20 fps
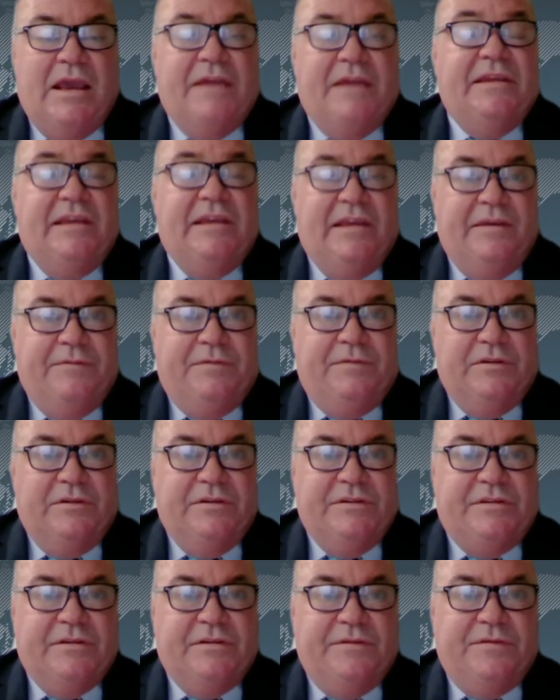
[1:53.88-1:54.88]
And the
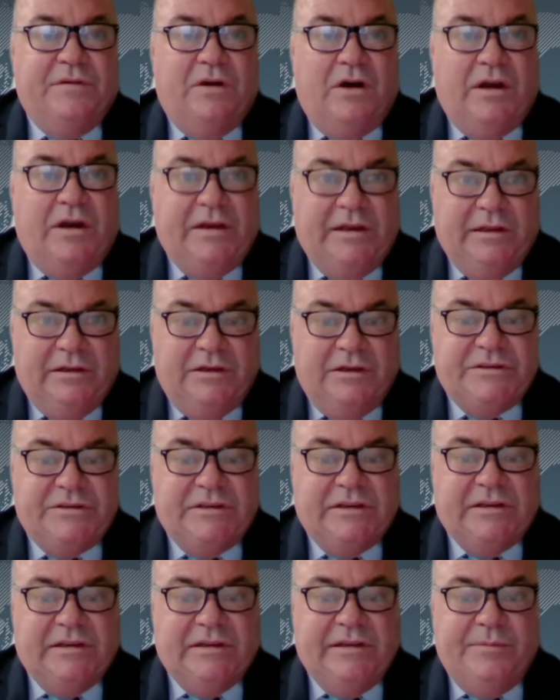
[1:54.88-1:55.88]
influence of
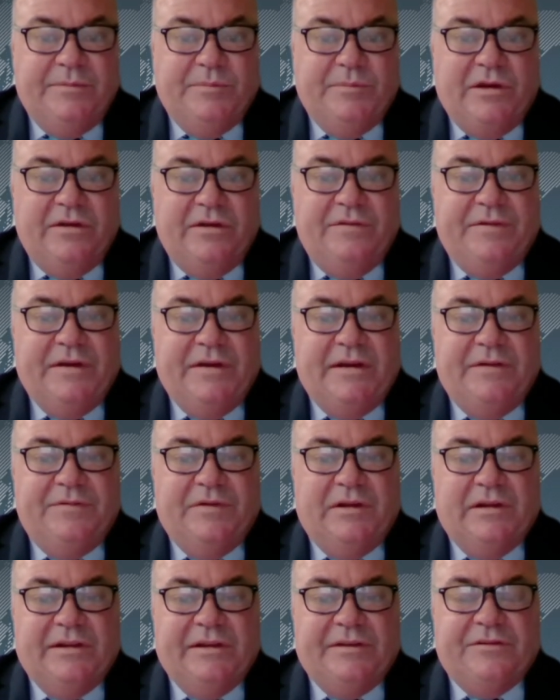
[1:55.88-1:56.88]
ideologically motivated
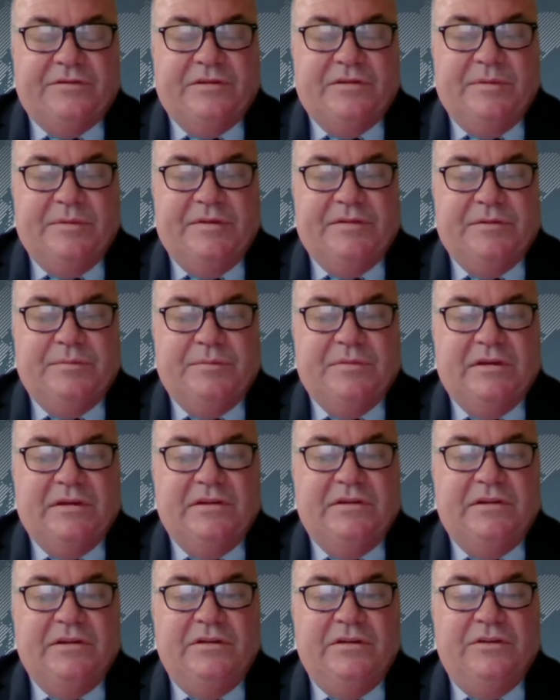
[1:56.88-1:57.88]
violent extremism
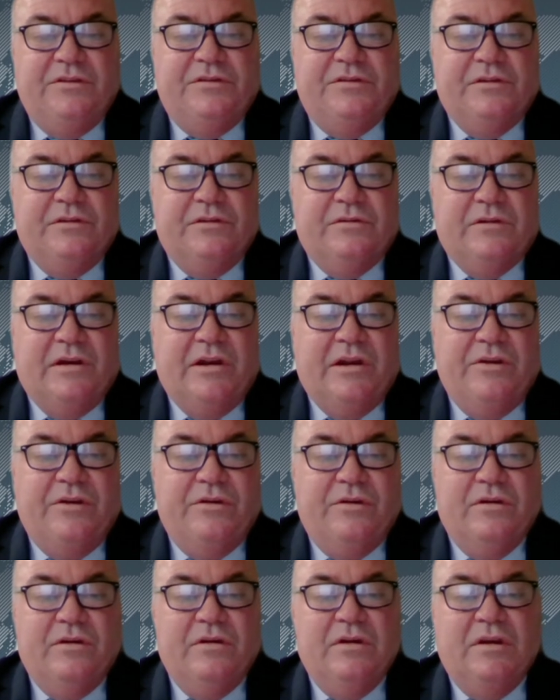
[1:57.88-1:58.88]
continues to
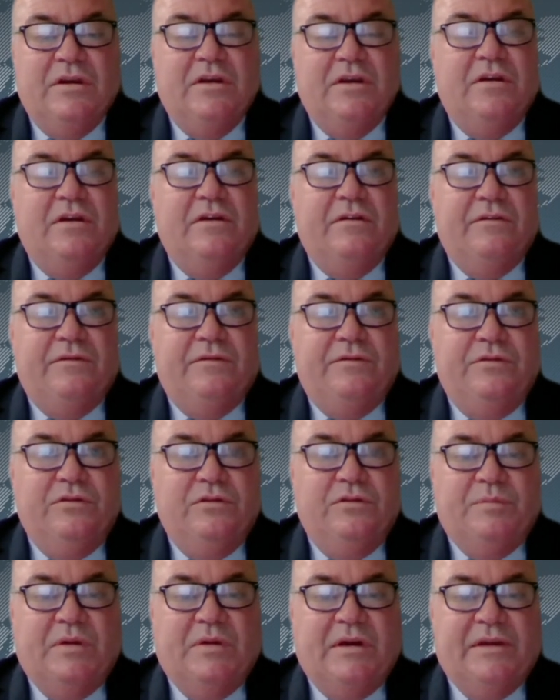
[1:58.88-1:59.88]
grow,
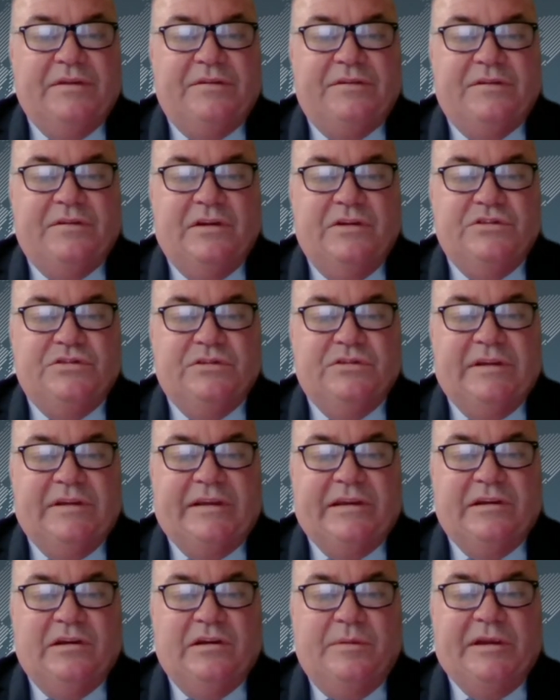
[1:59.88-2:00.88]
fueled by social
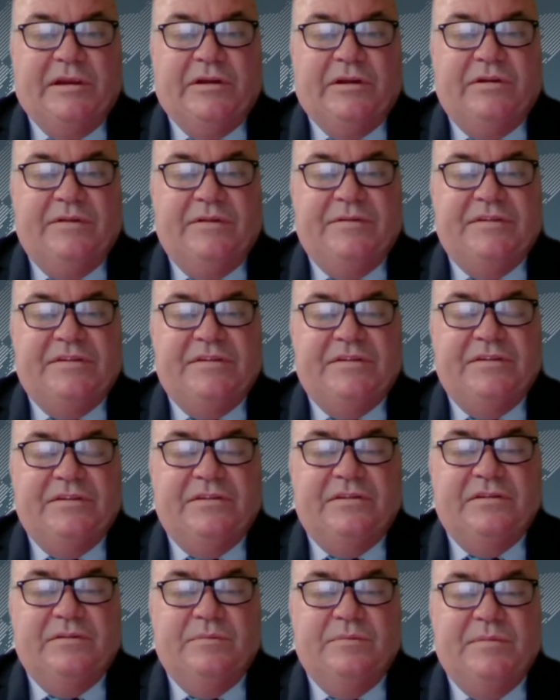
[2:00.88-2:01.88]
economic
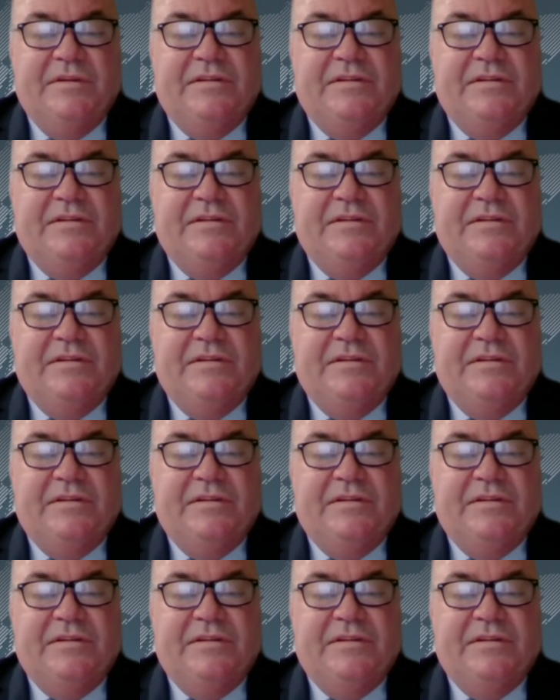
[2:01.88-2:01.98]
grievances,